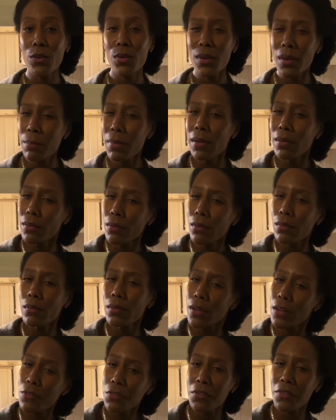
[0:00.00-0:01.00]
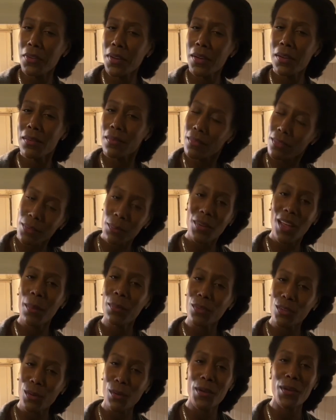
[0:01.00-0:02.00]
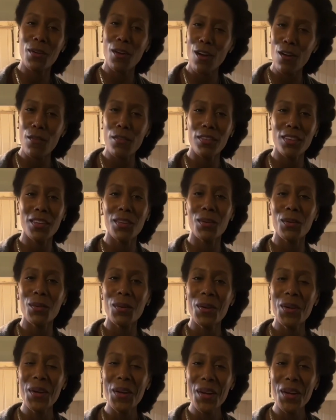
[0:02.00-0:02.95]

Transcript: It can be a little interesting. Sometimes the learning curve is a little